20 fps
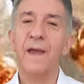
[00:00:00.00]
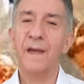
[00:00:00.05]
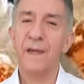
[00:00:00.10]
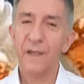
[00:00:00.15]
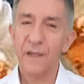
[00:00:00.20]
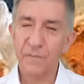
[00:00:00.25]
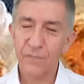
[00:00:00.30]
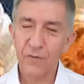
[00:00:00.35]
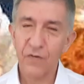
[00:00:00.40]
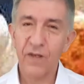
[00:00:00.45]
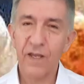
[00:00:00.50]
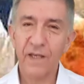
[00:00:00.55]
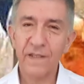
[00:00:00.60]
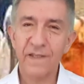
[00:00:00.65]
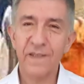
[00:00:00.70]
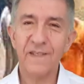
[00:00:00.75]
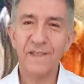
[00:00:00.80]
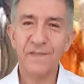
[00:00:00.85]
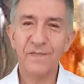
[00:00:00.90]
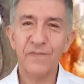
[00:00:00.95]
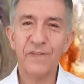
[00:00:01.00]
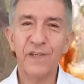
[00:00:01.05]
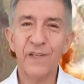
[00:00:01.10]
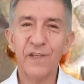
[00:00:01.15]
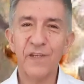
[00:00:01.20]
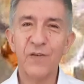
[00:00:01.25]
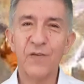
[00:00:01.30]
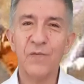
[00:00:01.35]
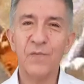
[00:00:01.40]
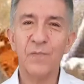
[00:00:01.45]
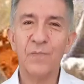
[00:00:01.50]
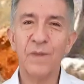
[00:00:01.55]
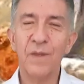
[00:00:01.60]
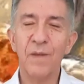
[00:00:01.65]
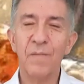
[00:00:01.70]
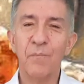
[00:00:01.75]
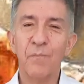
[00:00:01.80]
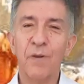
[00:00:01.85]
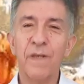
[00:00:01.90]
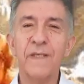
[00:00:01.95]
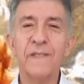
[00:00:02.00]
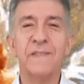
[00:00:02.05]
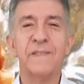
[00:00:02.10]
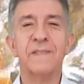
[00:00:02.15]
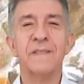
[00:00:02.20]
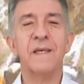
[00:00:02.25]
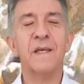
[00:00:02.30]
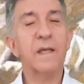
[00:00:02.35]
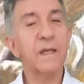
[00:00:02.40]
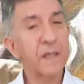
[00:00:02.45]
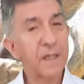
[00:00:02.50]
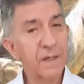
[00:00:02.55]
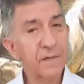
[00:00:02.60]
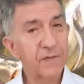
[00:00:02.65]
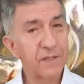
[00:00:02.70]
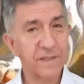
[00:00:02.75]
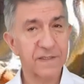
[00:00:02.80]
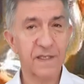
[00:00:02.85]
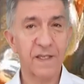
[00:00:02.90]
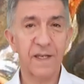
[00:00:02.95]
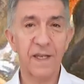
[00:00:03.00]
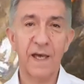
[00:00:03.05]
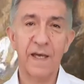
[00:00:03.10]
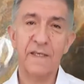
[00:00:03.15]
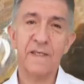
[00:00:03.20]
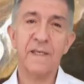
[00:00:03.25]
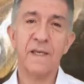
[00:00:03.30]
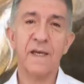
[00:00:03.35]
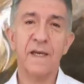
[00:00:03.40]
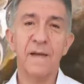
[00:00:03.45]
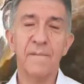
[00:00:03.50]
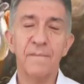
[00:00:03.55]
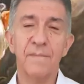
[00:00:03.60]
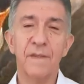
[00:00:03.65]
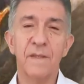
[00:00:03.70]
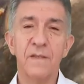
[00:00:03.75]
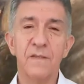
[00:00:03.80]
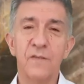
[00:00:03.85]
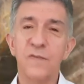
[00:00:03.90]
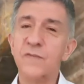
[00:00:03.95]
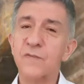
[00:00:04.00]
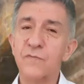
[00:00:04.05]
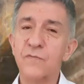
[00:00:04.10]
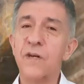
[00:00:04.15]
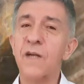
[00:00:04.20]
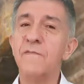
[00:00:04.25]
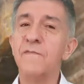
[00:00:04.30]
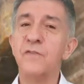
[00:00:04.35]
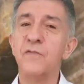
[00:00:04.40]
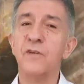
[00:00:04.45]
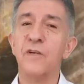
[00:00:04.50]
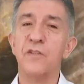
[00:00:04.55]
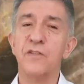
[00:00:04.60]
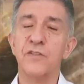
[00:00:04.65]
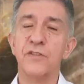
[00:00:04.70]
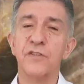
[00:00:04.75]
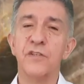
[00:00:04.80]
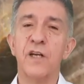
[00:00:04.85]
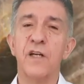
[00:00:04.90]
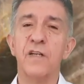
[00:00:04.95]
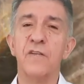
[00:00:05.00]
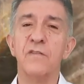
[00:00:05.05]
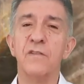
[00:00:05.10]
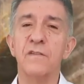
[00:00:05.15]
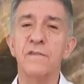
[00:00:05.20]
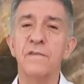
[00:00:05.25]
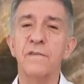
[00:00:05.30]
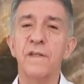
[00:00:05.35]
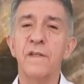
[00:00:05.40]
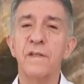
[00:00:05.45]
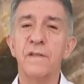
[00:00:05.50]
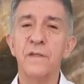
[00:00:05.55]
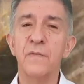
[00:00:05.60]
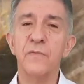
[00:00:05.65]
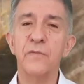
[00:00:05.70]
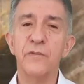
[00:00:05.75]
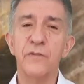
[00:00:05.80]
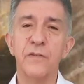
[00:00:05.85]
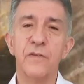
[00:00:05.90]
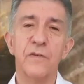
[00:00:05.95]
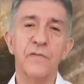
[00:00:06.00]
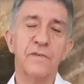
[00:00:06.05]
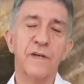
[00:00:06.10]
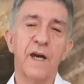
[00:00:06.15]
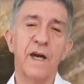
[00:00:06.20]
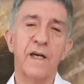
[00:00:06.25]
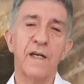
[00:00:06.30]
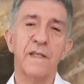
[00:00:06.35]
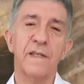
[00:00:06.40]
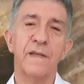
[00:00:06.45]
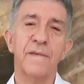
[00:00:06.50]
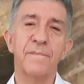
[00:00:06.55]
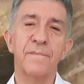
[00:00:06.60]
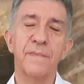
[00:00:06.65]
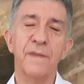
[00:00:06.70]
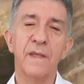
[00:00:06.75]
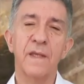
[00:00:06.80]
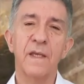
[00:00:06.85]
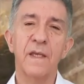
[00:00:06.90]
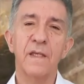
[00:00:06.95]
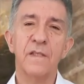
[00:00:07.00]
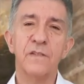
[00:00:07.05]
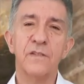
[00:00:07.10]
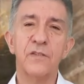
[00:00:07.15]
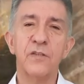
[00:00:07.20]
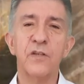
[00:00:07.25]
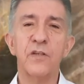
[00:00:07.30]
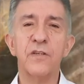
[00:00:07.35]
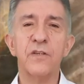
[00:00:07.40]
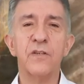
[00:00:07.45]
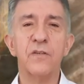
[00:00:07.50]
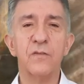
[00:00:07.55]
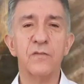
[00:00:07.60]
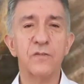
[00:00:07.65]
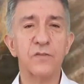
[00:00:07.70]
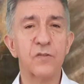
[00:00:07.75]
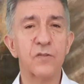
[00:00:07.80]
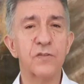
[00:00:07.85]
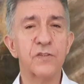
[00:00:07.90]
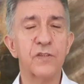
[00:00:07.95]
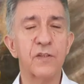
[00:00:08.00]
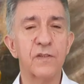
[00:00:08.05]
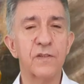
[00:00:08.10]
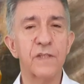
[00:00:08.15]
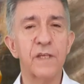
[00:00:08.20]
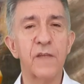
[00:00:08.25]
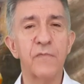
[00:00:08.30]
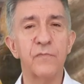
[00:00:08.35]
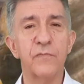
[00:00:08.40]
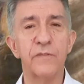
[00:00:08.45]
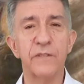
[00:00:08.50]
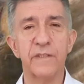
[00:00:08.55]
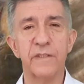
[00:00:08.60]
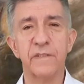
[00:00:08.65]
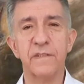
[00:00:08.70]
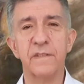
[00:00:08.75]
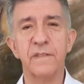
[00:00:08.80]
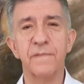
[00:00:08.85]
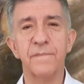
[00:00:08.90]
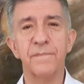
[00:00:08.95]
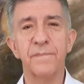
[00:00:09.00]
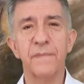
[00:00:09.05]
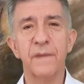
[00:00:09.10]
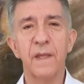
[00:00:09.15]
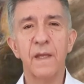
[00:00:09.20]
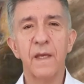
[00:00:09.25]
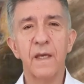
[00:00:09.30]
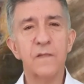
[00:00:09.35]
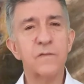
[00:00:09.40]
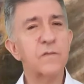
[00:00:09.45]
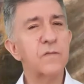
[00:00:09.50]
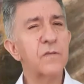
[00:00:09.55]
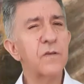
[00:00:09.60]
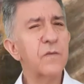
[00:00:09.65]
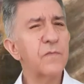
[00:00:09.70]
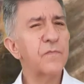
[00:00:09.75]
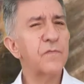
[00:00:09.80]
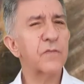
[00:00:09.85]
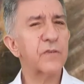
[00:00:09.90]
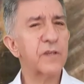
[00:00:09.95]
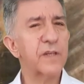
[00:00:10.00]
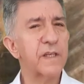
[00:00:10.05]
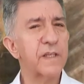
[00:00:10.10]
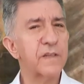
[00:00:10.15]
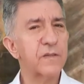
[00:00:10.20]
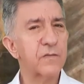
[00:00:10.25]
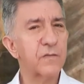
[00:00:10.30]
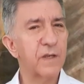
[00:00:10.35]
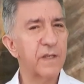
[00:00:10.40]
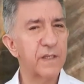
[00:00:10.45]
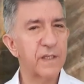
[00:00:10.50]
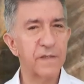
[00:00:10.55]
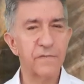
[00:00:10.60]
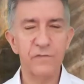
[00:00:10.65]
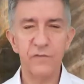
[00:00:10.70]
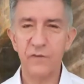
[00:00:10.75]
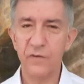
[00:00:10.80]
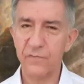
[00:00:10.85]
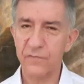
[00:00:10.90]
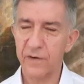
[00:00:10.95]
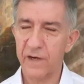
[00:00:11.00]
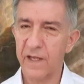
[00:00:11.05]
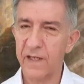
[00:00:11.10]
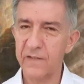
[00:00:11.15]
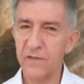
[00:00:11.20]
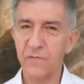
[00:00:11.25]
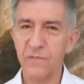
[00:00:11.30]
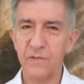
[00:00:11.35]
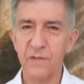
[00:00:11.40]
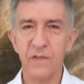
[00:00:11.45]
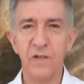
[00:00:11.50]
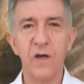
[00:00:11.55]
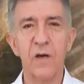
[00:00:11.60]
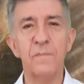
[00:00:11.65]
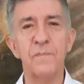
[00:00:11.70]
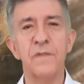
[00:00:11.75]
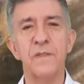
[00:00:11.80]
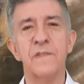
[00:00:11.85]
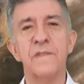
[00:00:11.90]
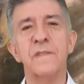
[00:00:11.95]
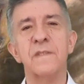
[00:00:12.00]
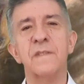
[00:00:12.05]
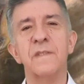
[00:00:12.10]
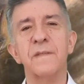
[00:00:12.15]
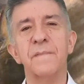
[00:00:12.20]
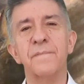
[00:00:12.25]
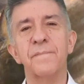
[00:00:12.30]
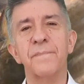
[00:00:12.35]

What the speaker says: If you like this video, please give us a like, subscribe to our channel, The Work of God, share on social networks, and do not forget to leave your valuable comments.